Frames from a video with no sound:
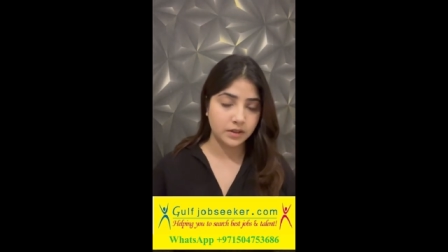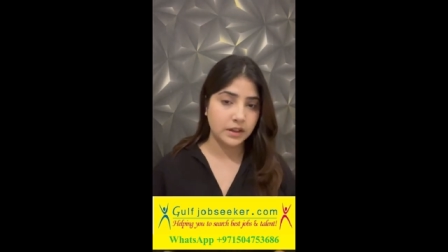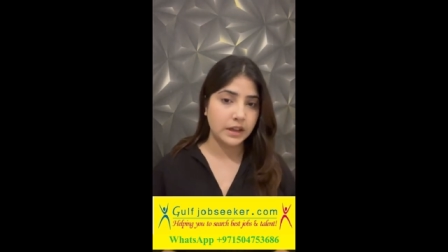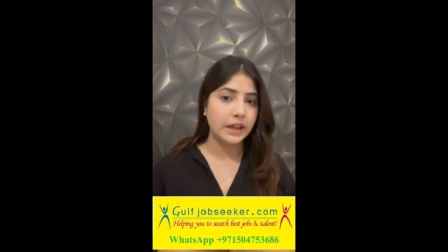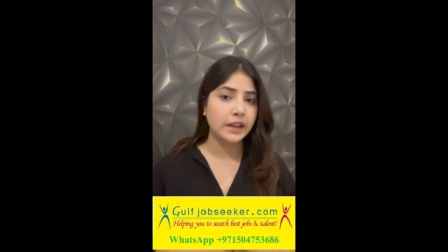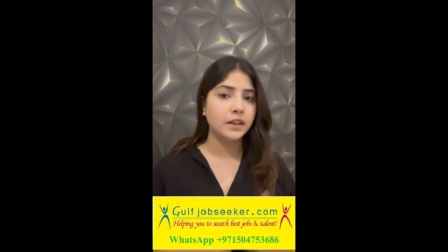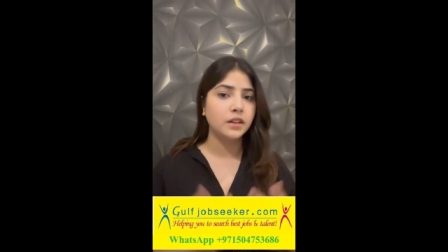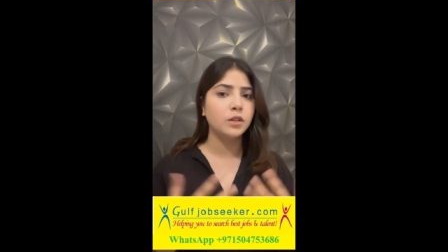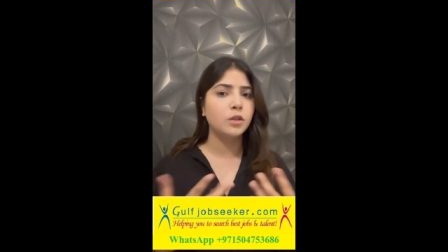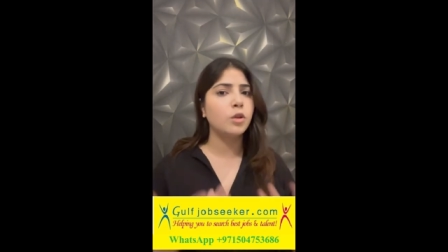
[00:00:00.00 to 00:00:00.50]

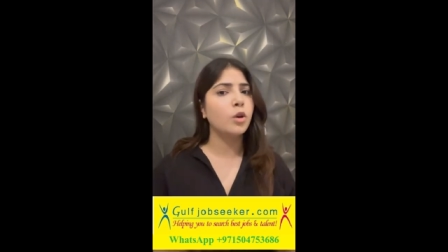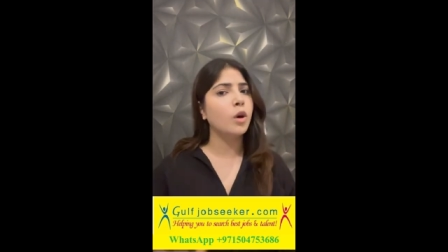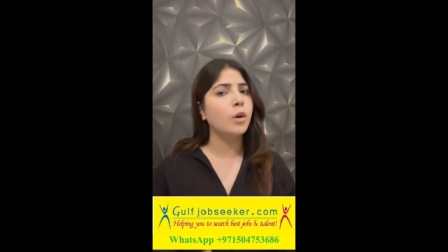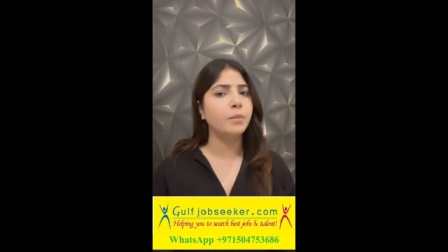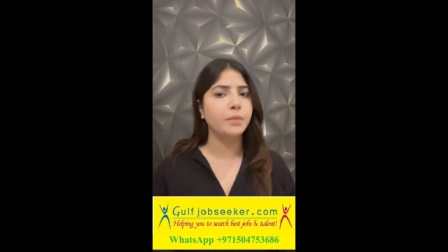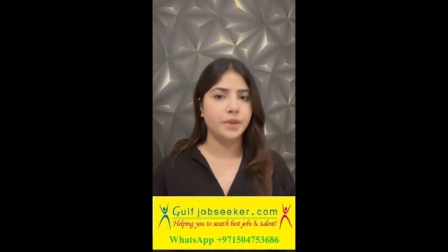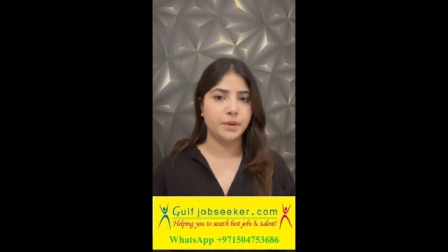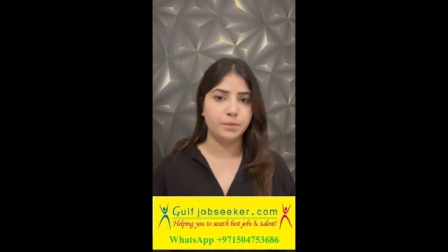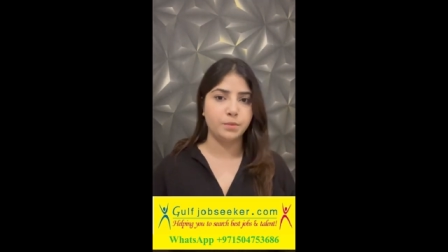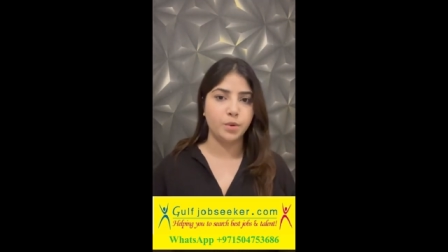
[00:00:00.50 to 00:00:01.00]
and
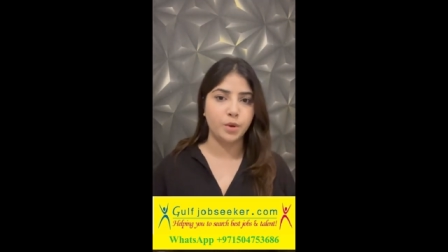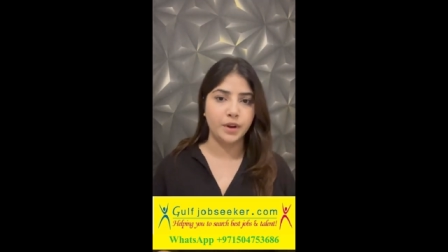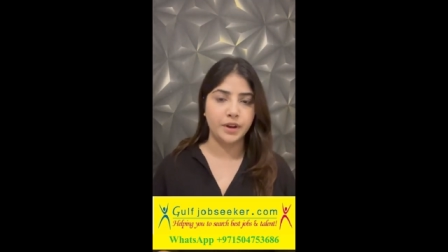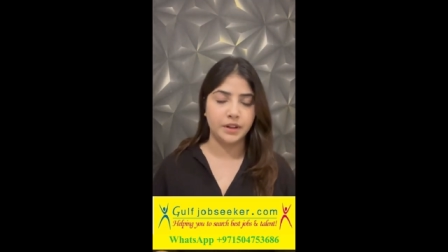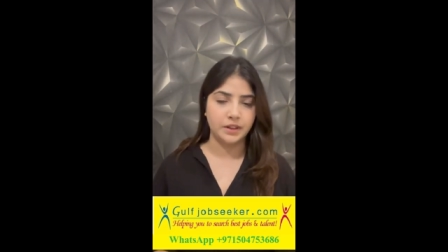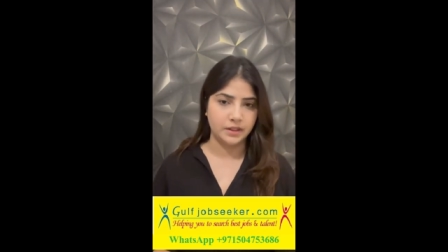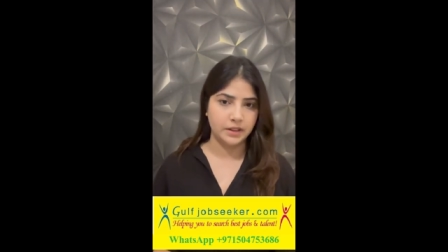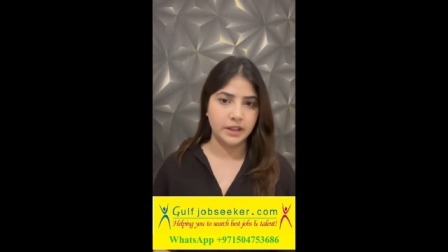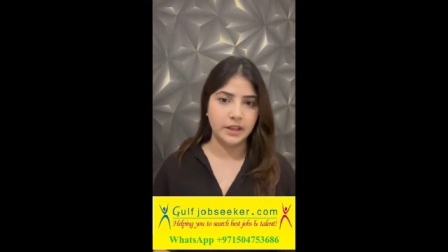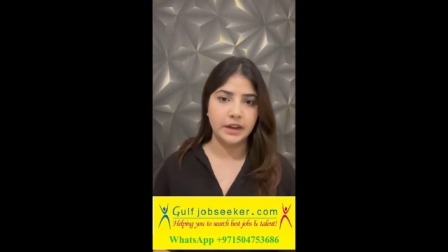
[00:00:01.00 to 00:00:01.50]
common
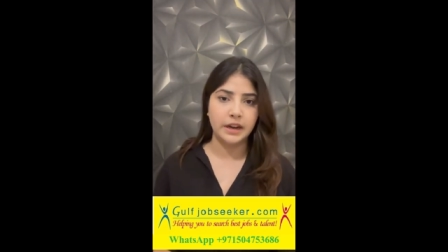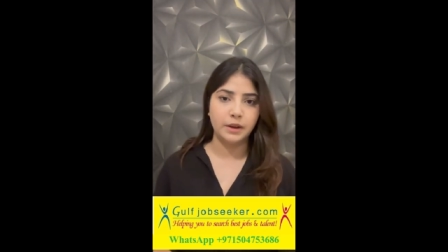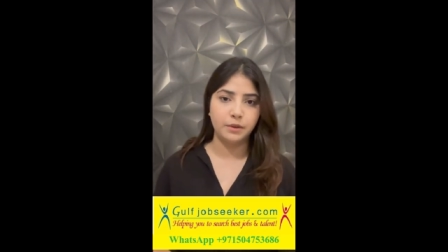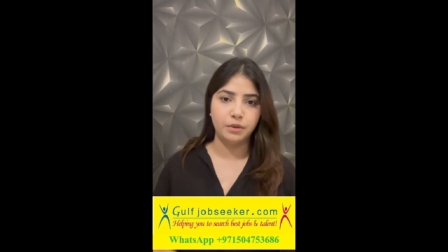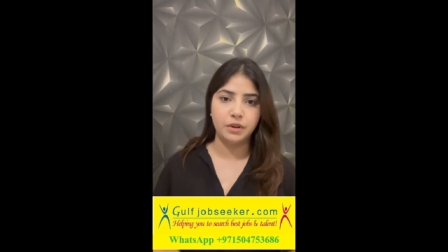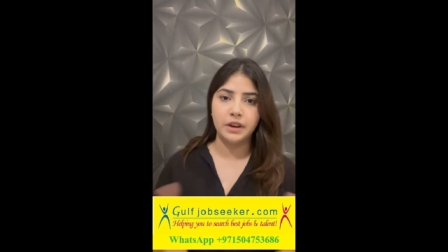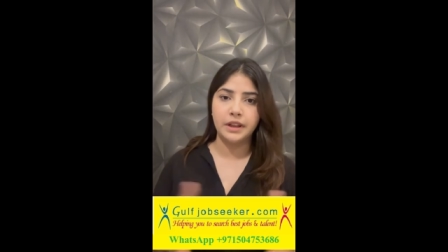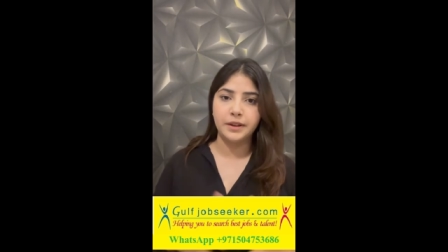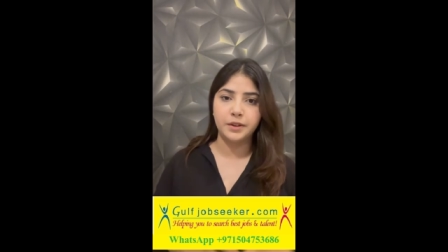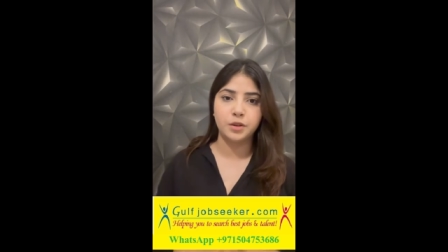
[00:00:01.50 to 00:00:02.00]
points that I
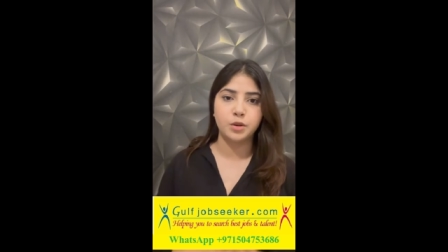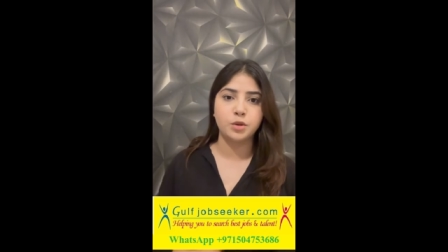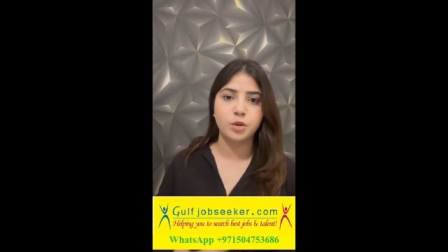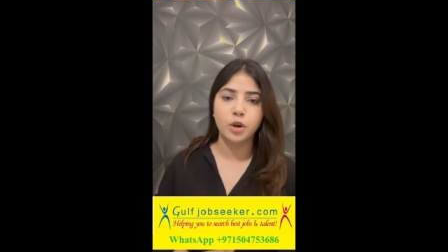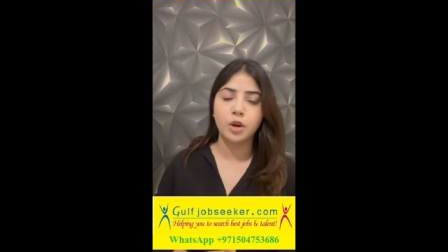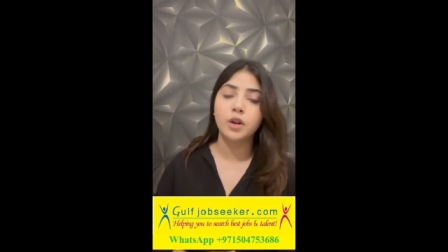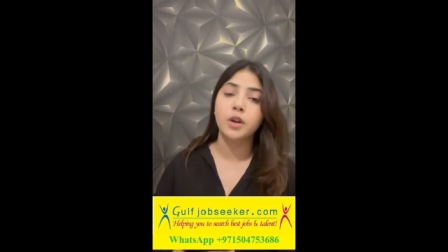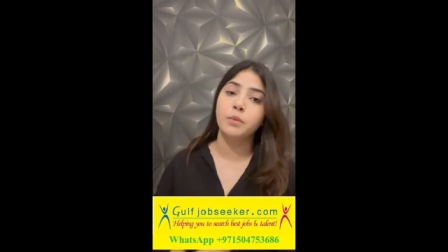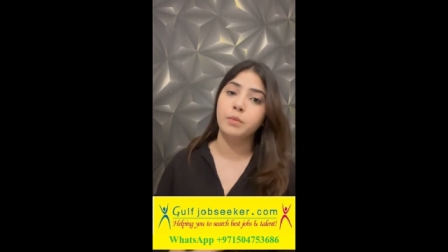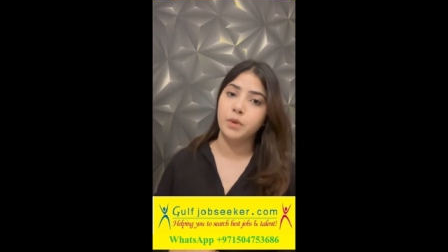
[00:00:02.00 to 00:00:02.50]
would like to
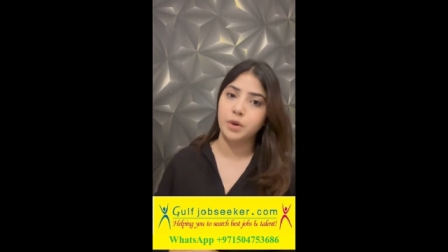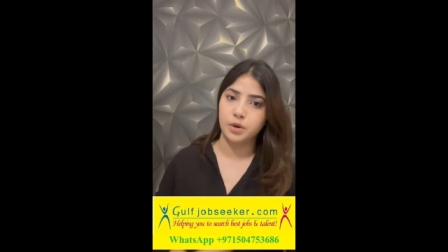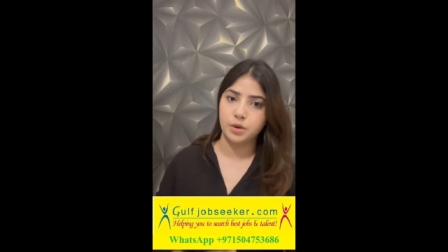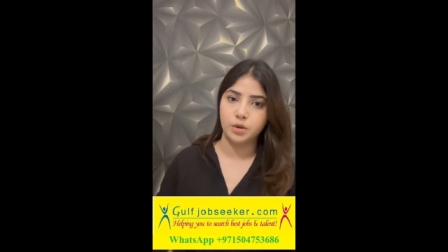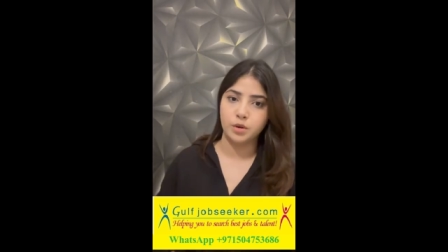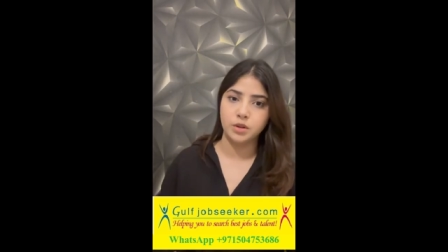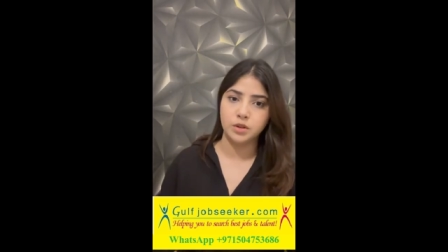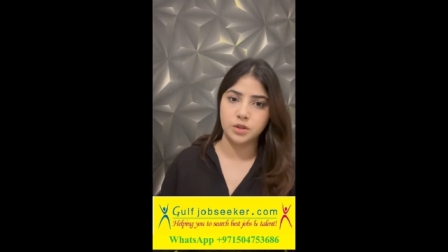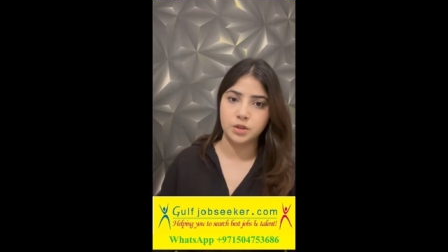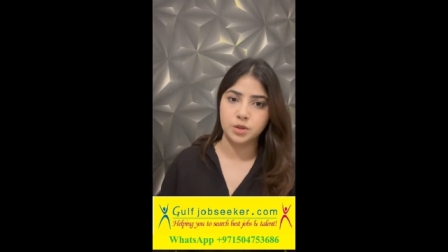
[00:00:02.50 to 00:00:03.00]
talk about
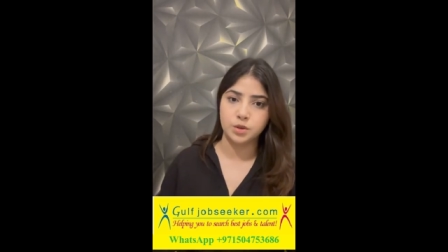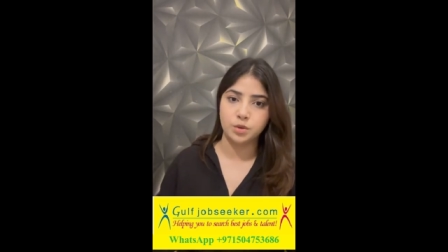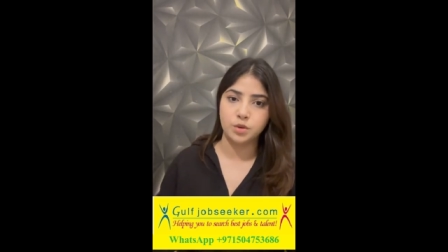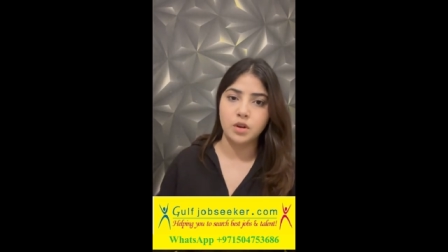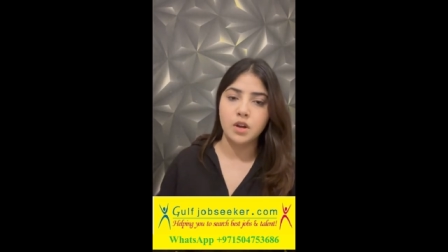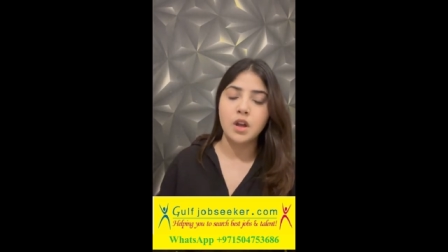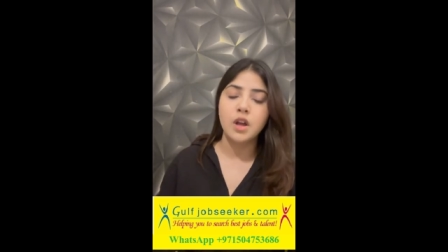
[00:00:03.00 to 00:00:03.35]
also